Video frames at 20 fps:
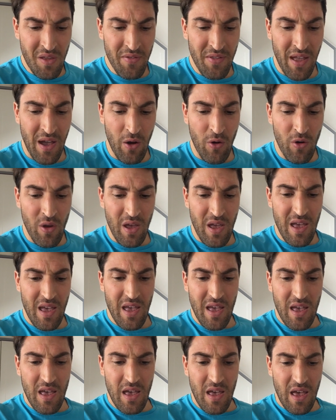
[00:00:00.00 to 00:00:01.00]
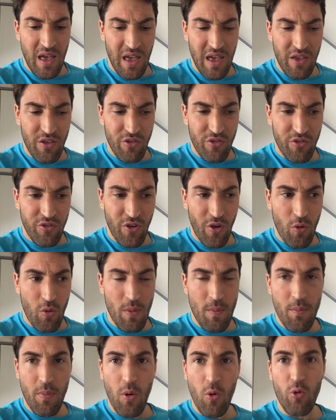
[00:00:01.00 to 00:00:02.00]
Now, it's so
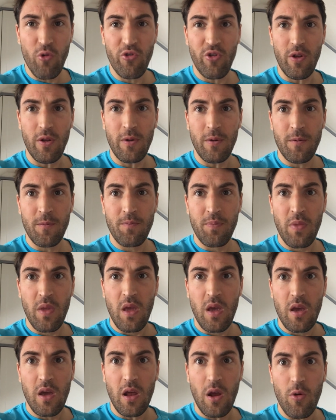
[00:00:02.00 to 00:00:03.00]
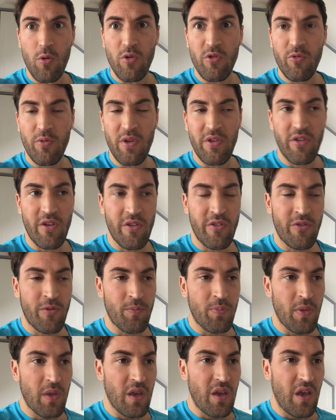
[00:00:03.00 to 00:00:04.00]
important, you know.
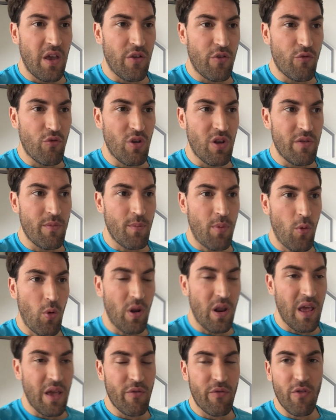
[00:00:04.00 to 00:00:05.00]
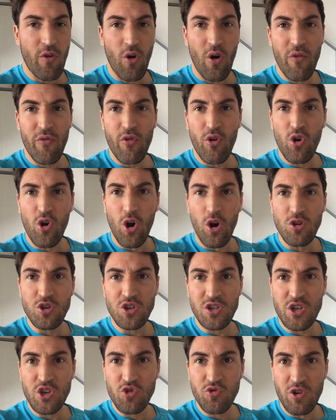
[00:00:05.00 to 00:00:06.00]
It's really important. If you're
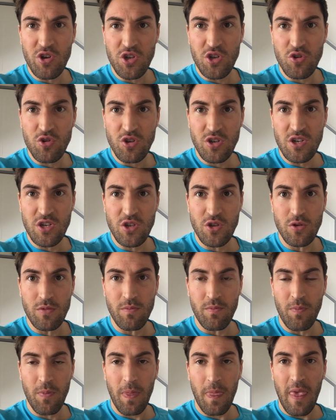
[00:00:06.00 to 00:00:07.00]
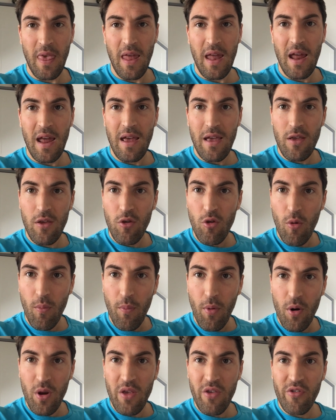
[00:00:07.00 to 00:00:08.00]
constantly stressing your system, your
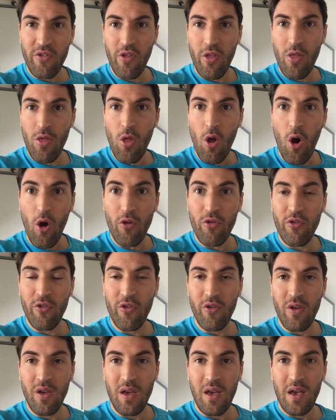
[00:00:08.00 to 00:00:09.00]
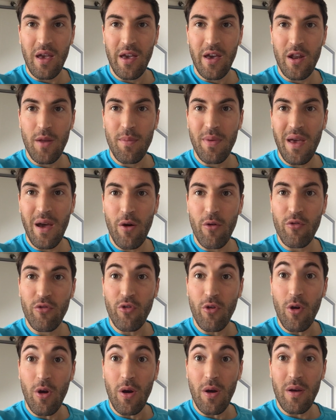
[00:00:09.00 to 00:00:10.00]
body's not going to be able
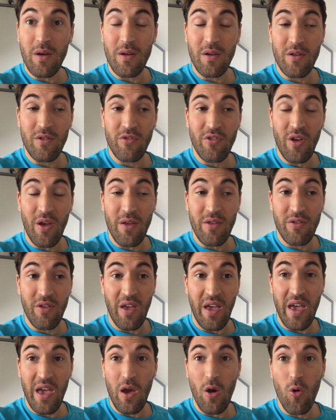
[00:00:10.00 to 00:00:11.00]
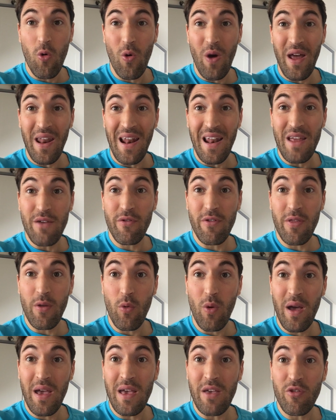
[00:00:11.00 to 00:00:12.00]
to heal and live in
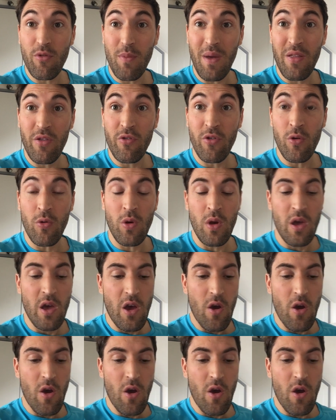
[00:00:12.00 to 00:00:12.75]
the way it's meant to.